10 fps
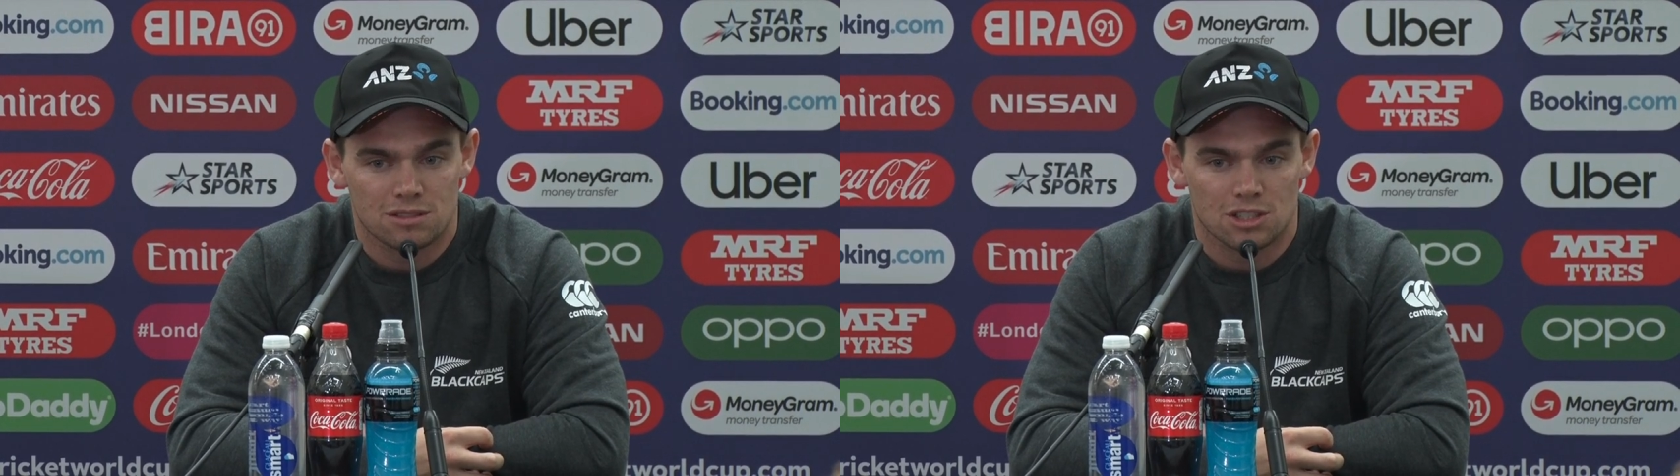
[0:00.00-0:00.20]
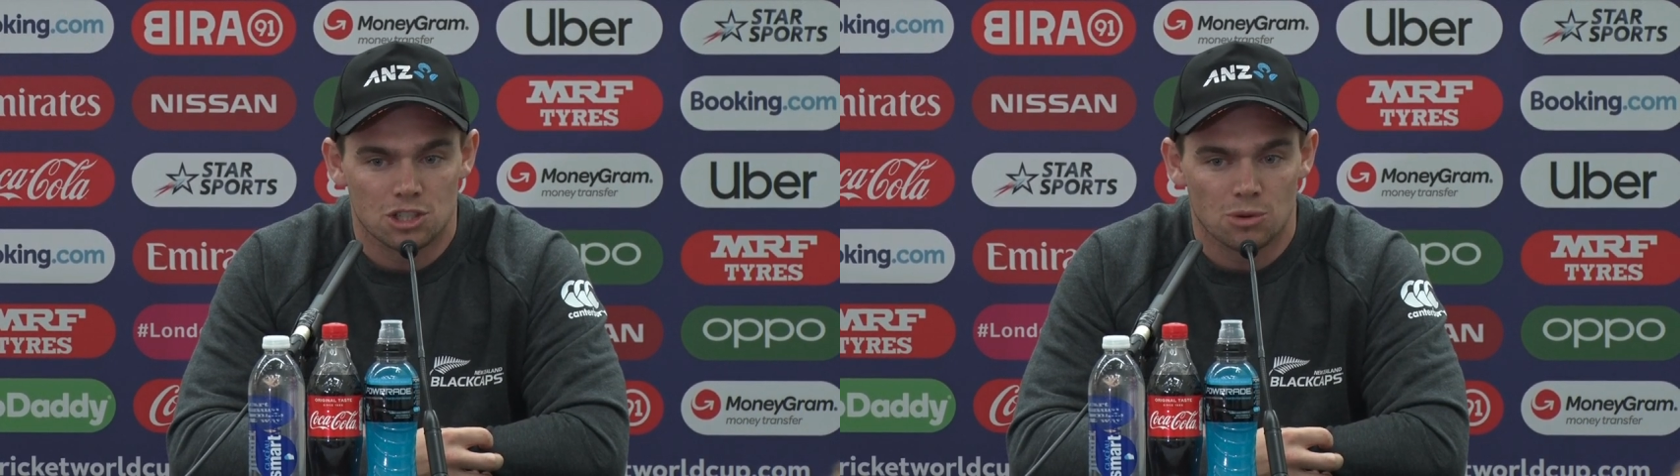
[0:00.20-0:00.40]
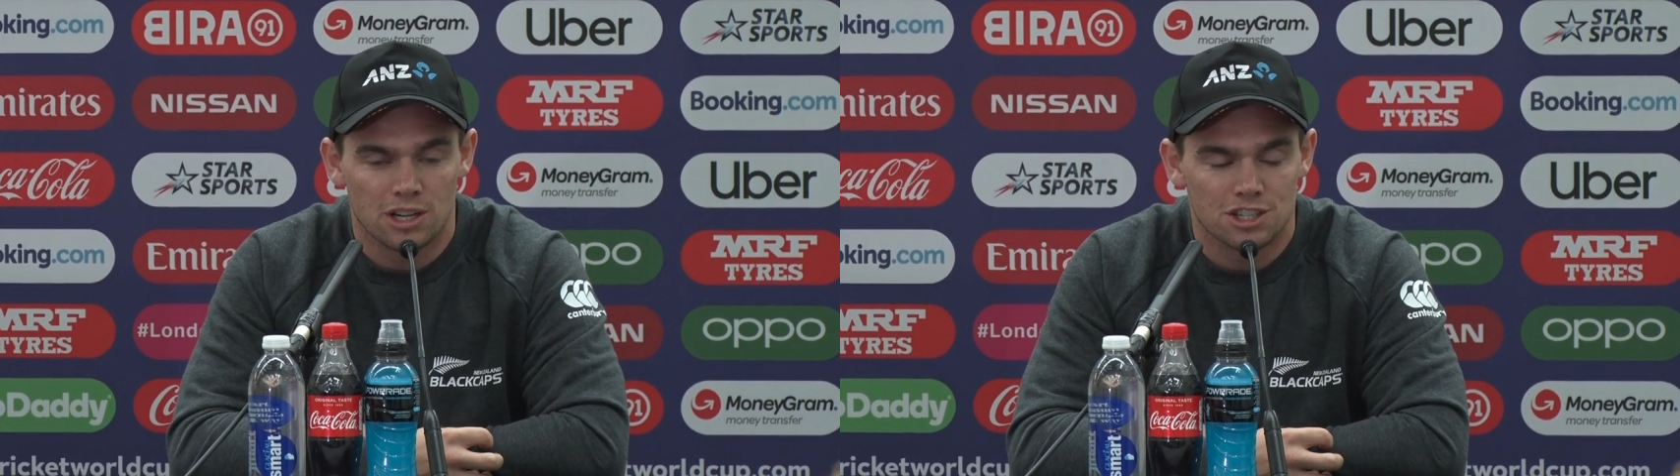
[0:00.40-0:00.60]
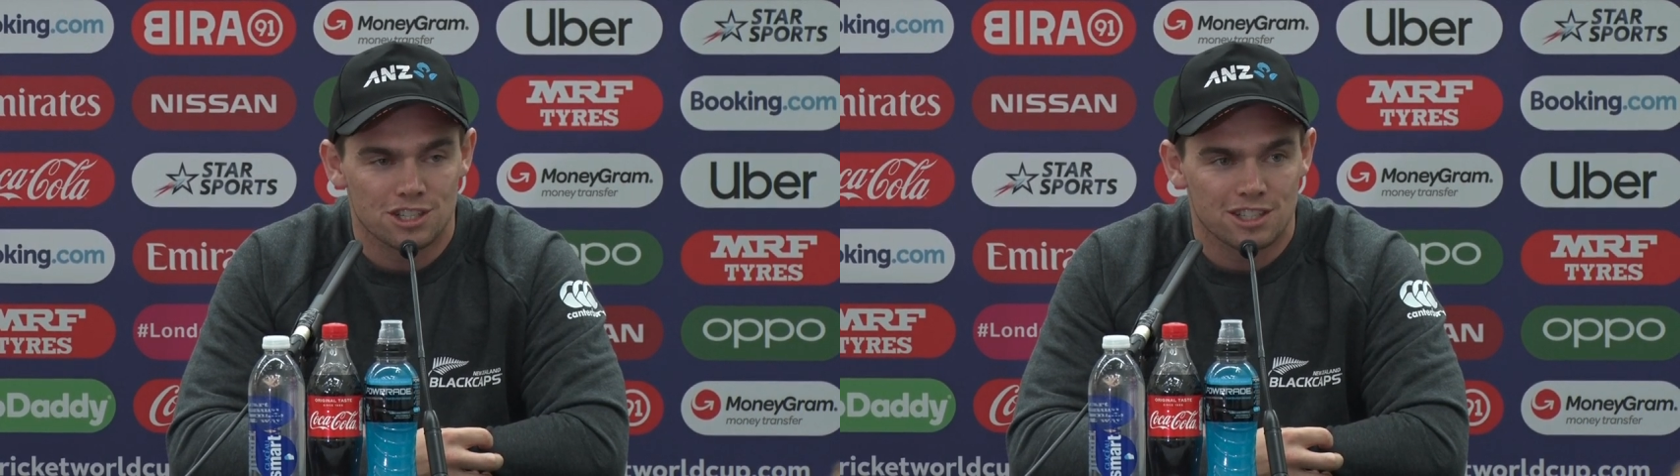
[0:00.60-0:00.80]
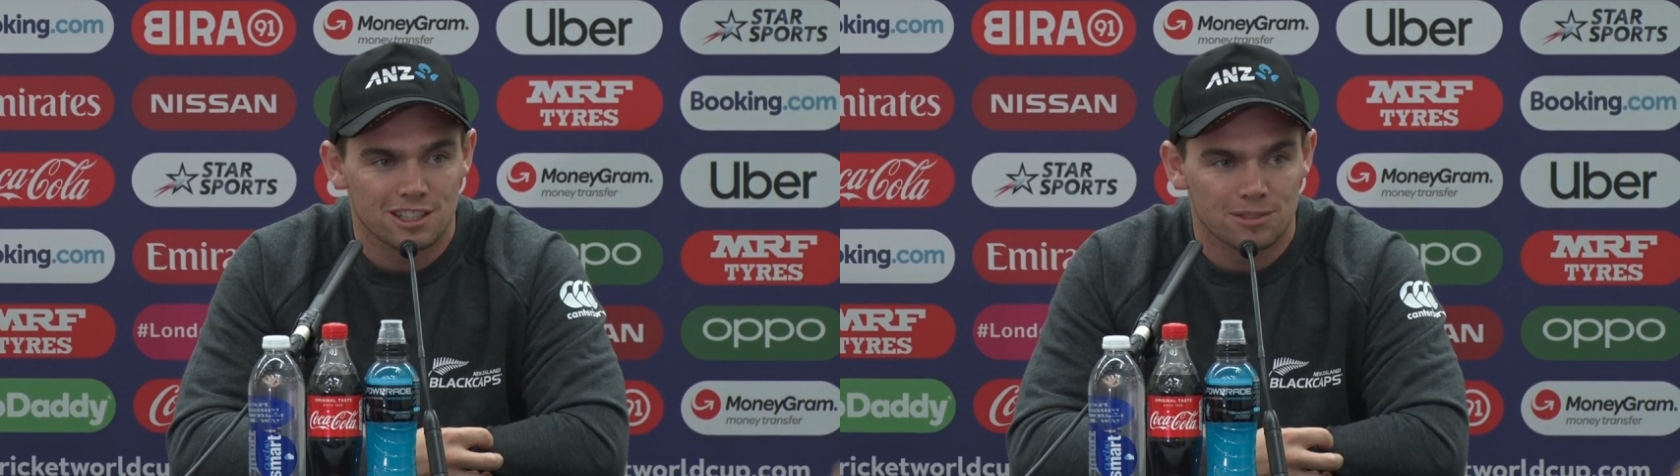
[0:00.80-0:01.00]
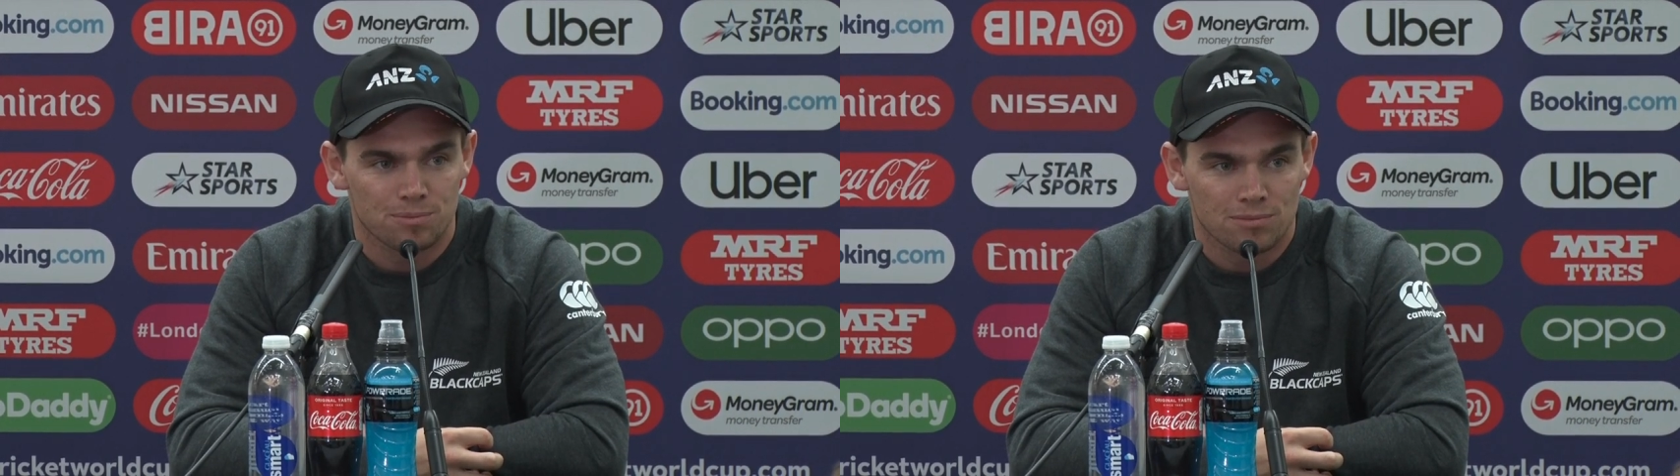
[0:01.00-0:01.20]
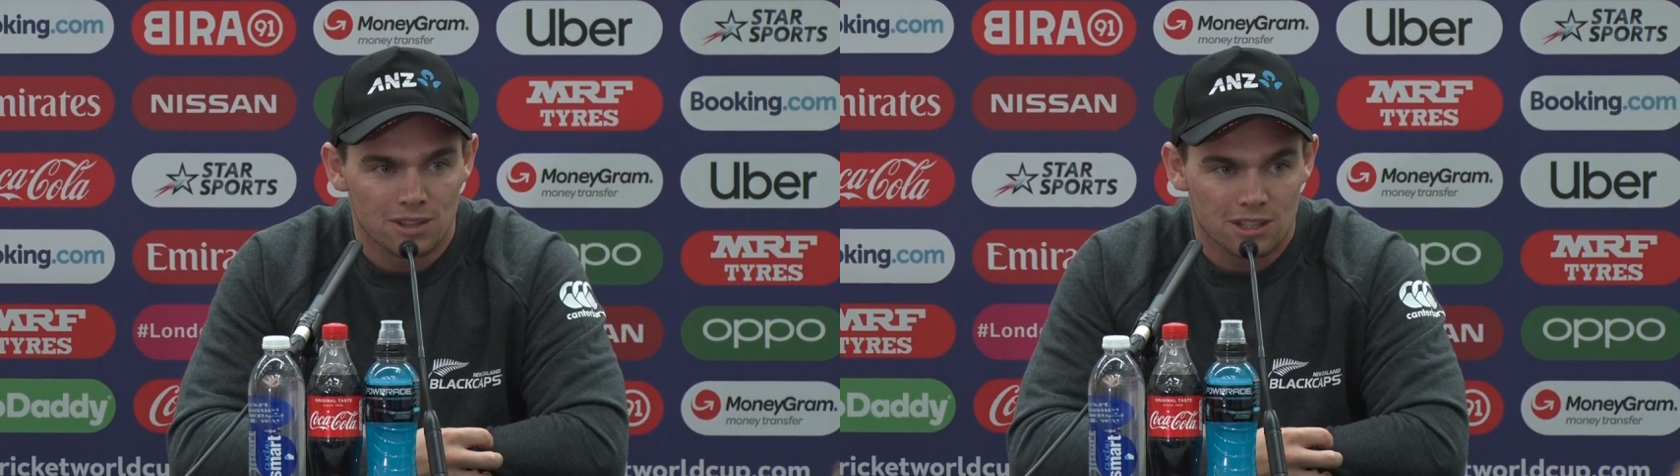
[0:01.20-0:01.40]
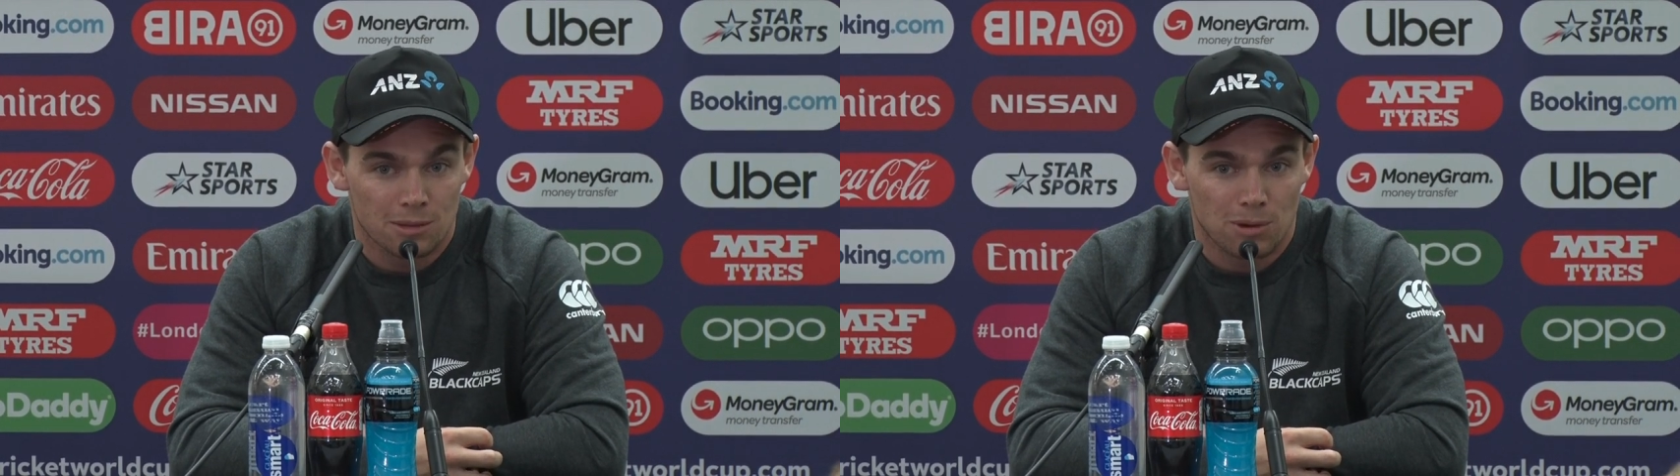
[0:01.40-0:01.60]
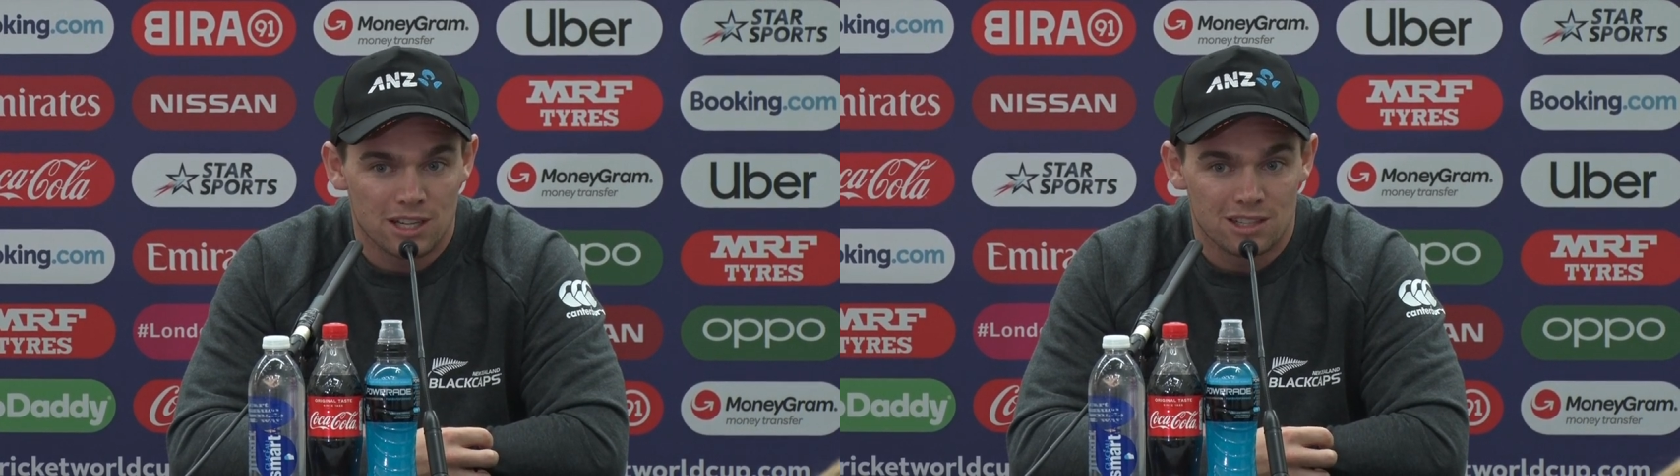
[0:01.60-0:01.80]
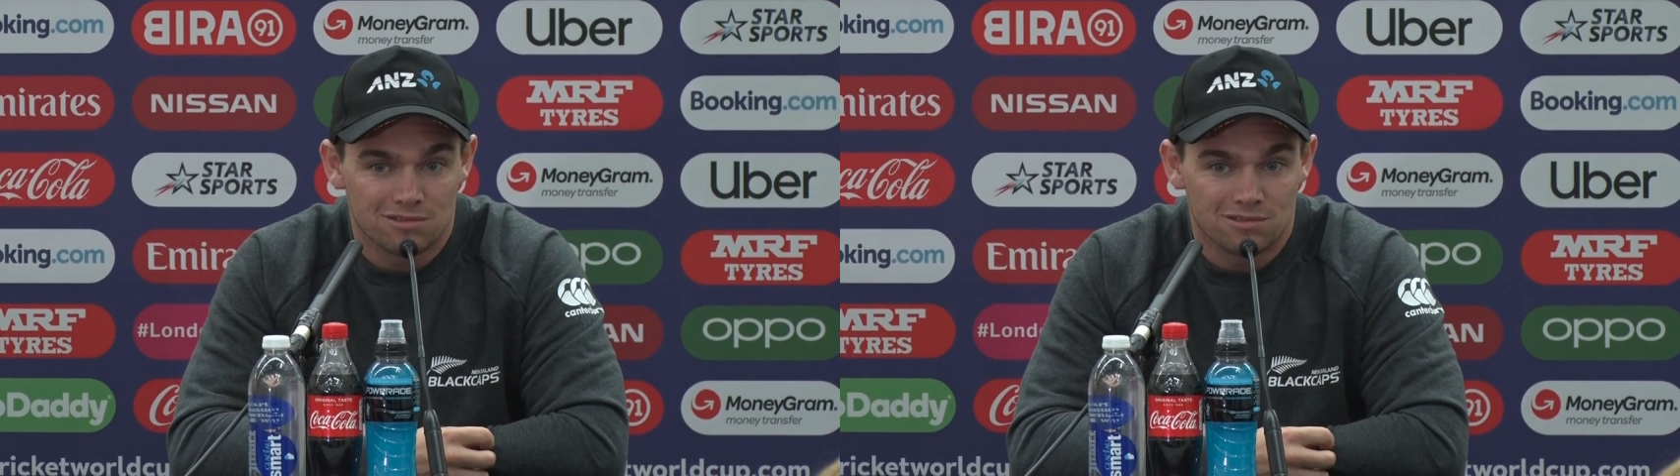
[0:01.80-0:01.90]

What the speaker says: situation, you play,